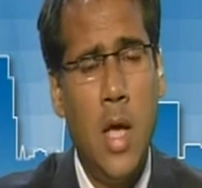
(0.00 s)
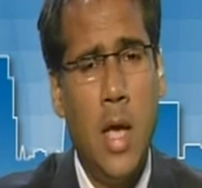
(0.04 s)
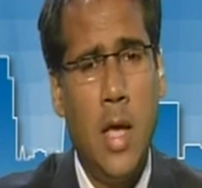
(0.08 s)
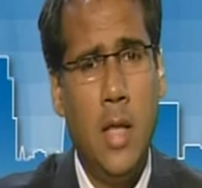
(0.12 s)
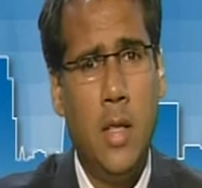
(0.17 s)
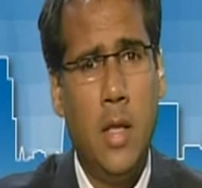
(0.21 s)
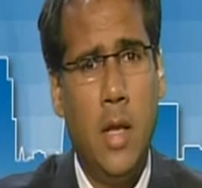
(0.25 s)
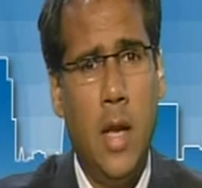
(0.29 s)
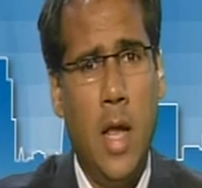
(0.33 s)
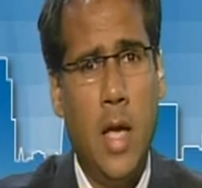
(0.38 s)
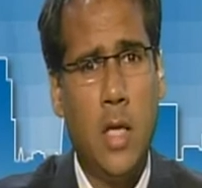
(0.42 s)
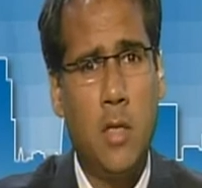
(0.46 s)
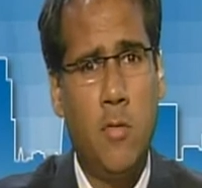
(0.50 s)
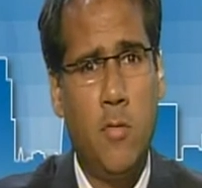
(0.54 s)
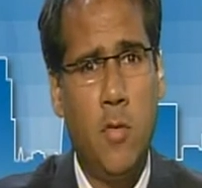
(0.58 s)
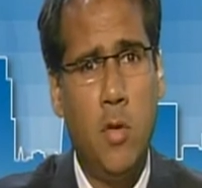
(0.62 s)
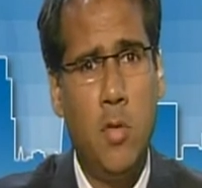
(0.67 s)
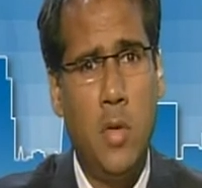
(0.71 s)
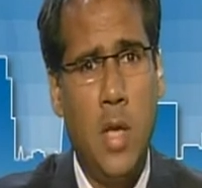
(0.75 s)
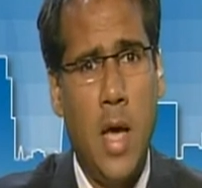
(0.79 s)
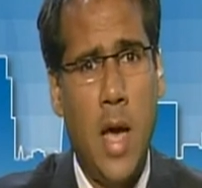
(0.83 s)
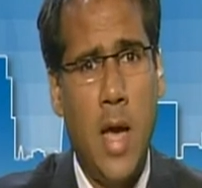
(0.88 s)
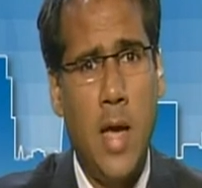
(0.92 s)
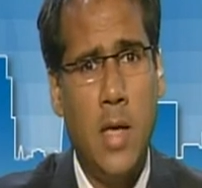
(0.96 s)
in the next
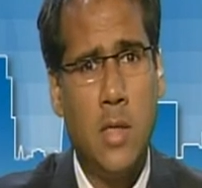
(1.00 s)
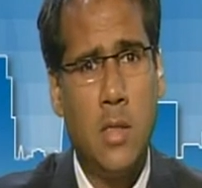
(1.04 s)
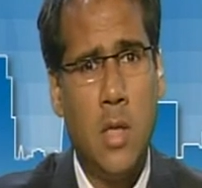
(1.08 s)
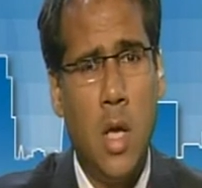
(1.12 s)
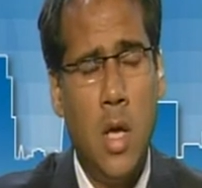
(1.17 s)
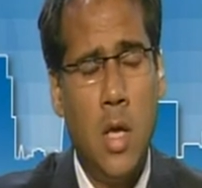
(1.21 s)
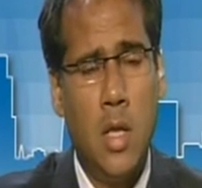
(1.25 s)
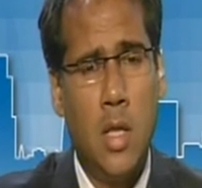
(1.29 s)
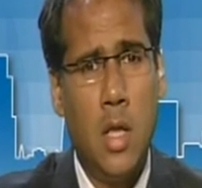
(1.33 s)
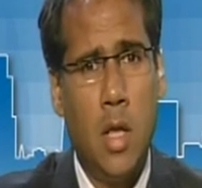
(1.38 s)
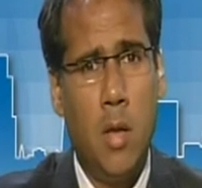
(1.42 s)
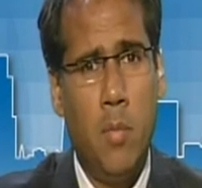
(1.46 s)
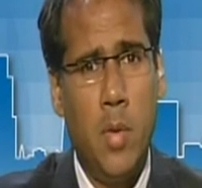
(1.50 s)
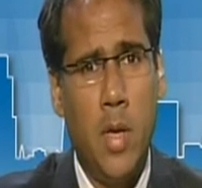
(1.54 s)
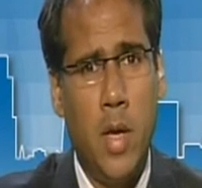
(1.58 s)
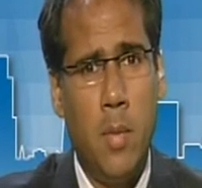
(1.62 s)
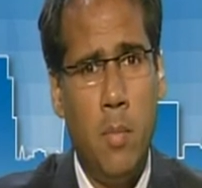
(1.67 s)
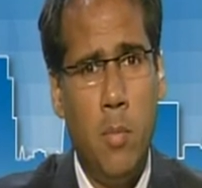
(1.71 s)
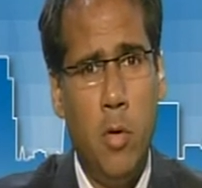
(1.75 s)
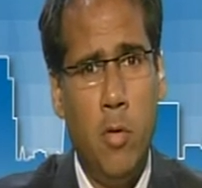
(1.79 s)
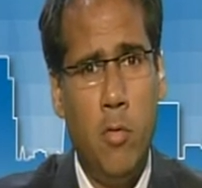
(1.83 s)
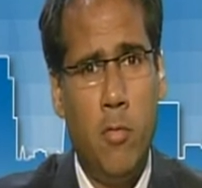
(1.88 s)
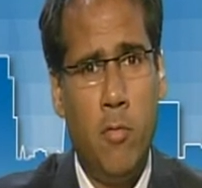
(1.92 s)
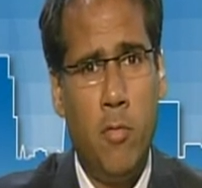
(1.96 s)
few days there'll be
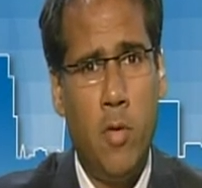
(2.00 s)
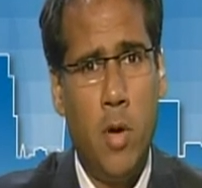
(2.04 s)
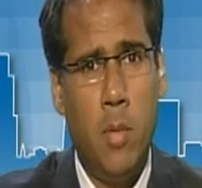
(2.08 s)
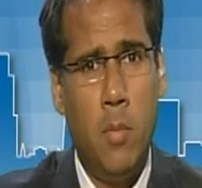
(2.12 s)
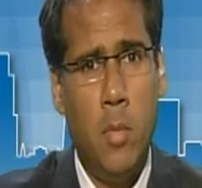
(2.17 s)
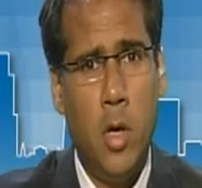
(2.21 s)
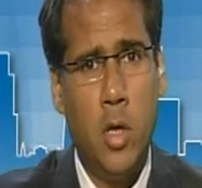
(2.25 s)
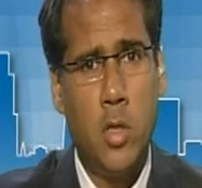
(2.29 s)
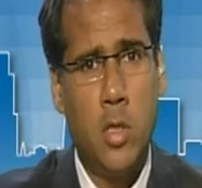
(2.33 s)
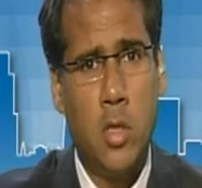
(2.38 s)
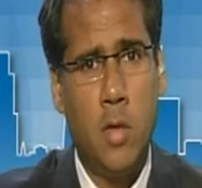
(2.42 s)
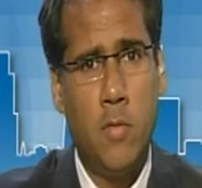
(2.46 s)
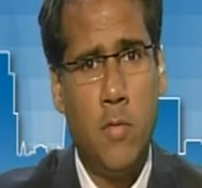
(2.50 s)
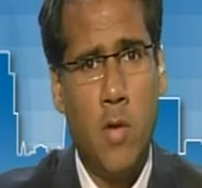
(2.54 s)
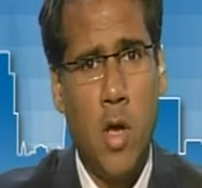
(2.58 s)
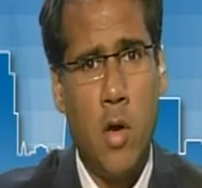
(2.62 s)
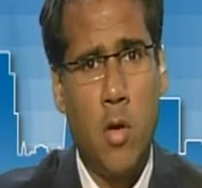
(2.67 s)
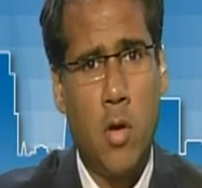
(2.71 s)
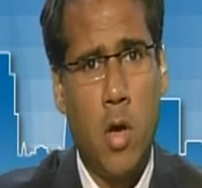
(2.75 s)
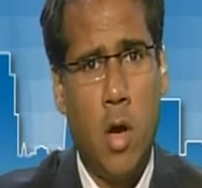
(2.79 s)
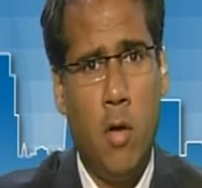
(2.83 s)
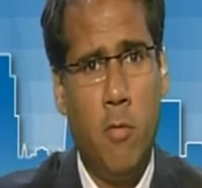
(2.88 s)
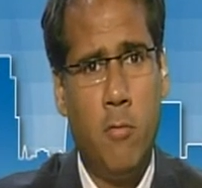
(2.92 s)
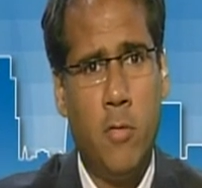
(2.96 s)
a move for a motion of
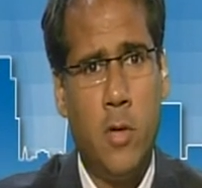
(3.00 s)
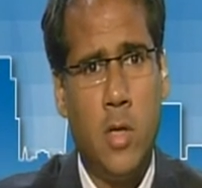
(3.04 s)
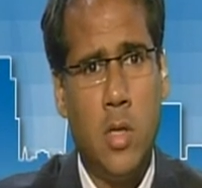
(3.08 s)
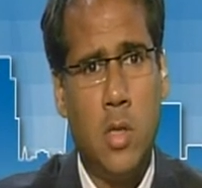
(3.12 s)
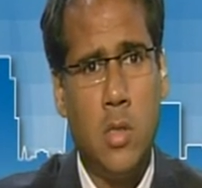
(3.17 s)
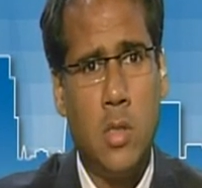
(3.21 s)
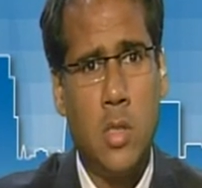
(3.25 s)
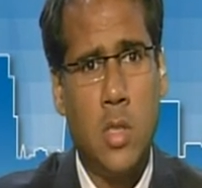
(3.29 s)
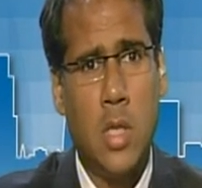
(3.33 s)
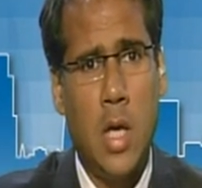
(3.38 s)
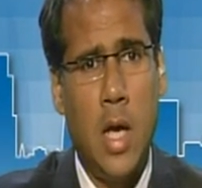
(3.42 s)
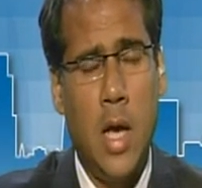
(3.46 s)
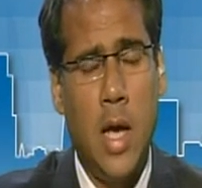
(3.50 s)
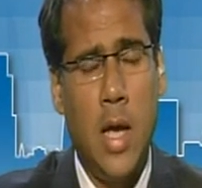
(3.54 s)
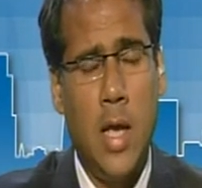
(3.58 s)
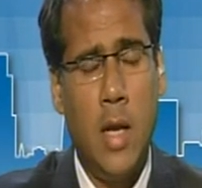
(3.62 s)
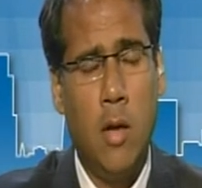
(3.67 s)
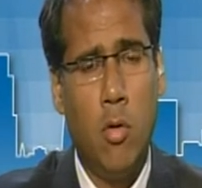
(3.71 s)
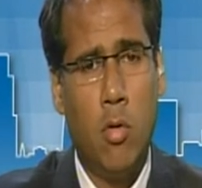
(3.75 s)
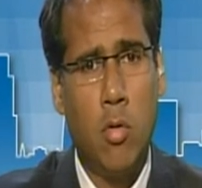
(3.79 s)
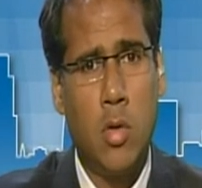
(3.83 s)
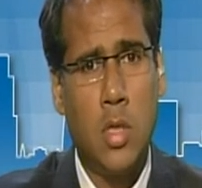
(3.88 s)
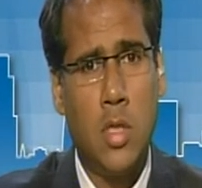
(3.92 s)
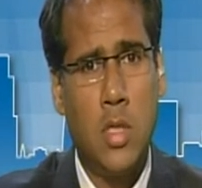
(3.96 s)
no confidence
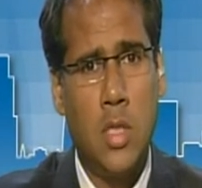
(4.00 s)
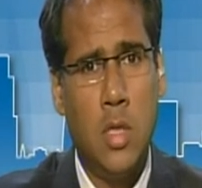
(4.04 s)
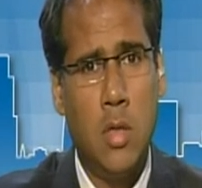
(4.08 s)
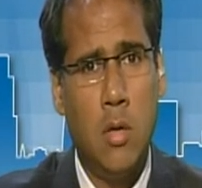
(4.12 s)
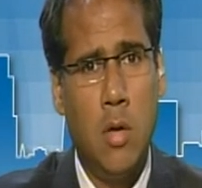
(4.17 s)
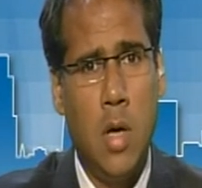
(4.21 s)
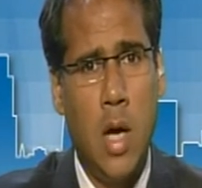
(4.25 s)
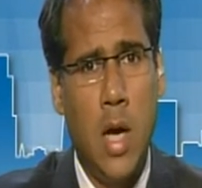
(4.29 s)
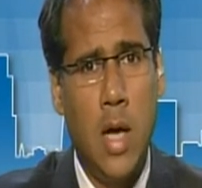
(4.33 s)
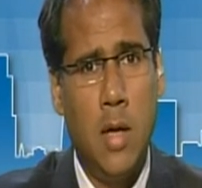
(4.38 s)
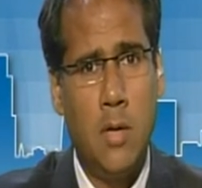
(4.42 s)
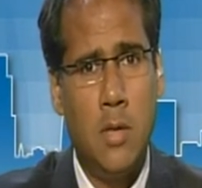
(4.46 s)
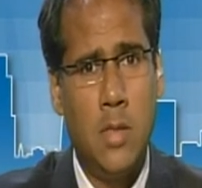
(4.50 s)
in order to